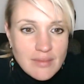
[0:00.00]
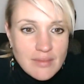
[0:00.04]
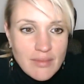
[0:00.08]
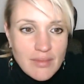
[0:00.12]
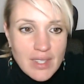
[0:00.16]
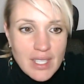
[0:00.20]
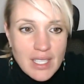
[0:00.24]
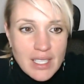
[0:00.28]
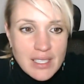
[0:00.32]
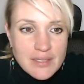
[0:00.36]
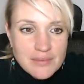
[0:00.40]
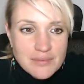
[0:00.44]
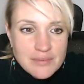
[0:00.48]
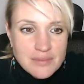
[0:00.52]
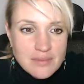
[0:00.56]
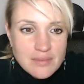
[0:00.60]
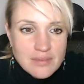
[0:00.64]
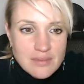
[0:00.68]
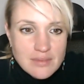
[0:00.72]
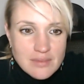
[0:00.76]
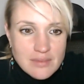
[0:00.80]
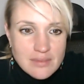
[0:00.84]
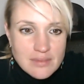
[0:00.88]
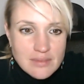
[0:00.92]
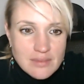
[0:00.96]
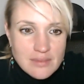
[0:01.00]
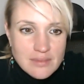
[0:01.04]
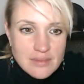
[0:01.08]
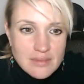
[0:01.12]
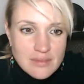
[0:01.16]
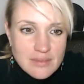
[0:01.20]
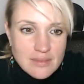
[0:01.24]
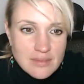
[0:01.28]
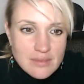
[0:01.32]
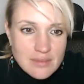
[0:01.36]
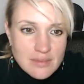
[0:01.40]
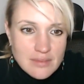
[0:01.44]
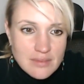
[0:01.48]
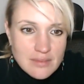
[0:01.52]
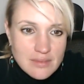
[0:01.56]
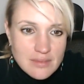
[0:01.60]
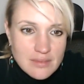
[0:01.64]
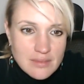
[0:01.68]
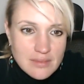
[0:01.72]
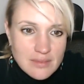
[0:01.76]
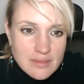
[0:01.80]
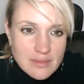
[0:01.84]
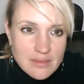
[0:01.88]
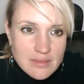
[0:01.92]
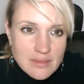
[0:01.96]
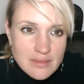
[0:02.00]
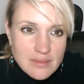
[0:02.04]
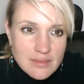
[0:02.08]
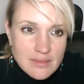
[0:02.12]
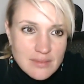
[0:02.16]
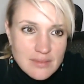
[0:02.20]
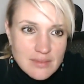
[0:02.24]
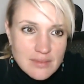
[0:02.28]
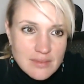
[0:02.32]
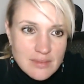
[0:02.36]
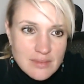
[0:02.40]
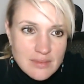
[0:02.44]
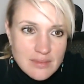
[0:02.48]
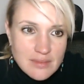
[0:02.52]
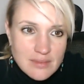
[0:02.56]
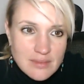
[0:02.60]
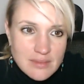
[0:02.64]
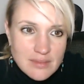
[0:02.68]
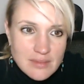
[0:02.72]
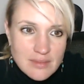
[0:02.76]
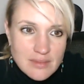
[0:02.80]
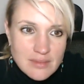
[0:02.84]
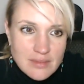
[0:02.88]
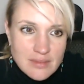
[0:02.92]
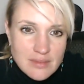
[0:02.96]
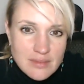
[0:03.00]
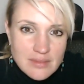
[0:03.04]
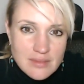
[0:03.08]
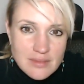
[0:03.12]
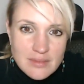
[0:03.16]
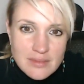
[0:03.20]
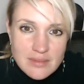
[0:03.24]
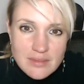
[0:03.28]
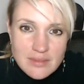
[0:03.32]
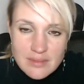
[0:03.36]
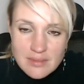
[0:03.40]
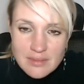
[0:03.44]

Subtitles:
Nobody speaks.